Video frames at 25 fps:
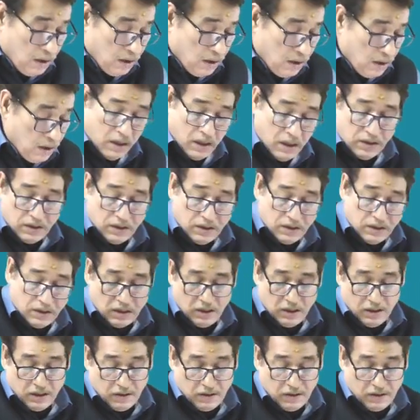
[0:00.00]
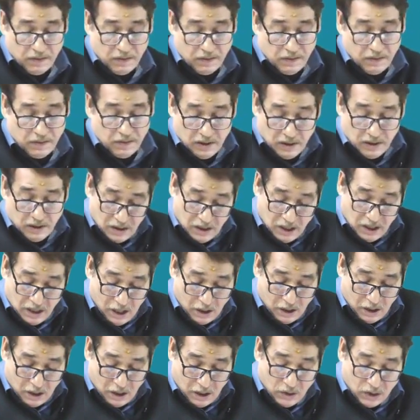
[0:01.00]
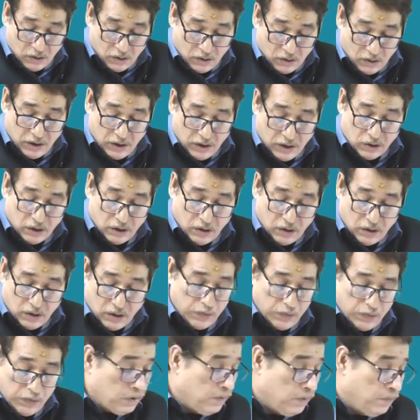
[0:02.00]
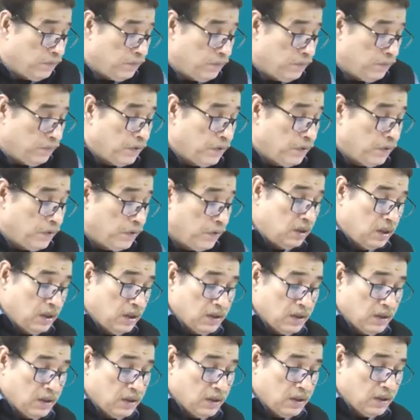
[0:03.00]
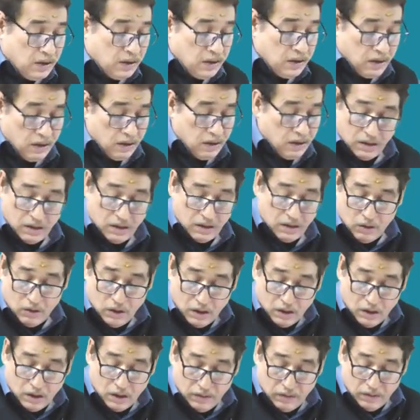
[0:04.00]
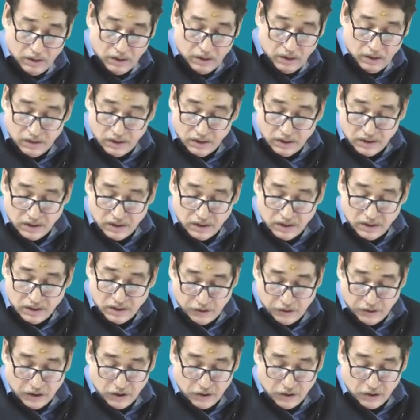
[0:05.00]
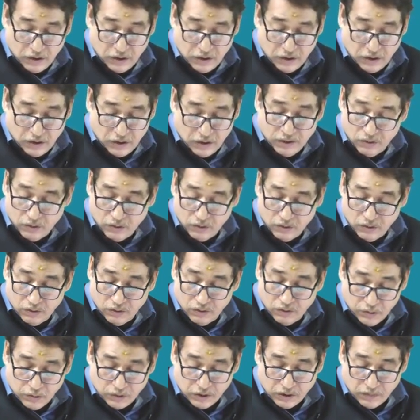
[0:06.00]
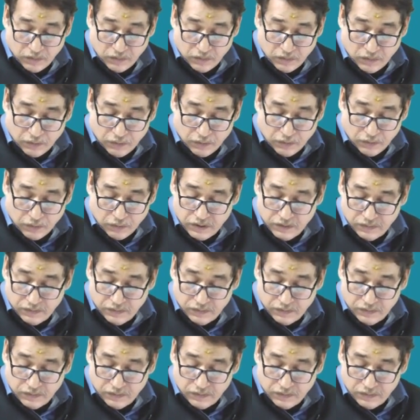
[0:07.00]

Is it clear how you are going to compute? So this is the way you are going to compute the profit.